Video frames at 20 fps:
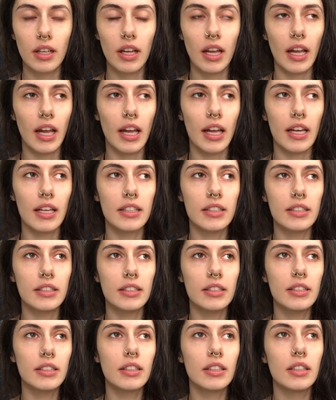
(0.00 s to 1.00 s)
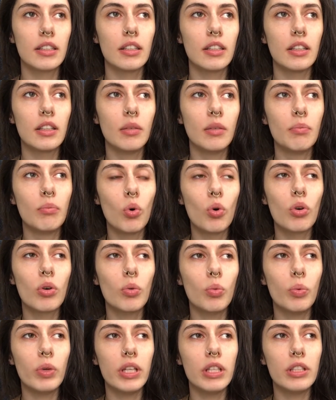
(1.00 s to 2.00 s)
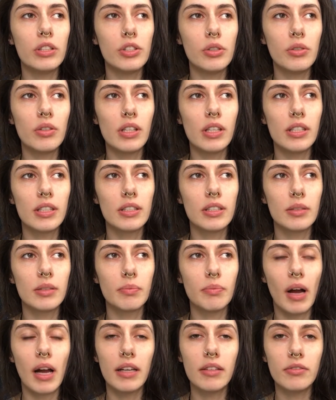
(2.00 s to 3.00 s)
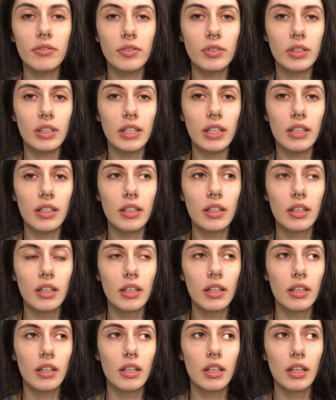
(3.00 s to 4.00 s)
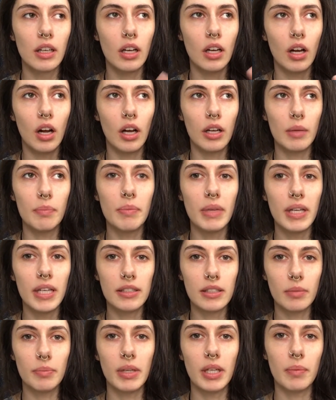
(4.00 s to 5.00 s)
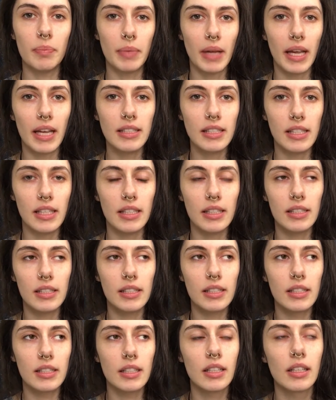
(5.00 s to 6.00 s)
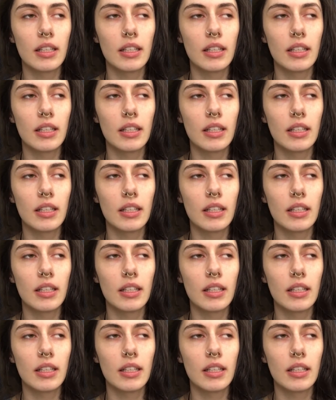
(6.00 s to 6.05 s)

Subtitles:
And the more we do this mindfully on a minute-to-minute basis,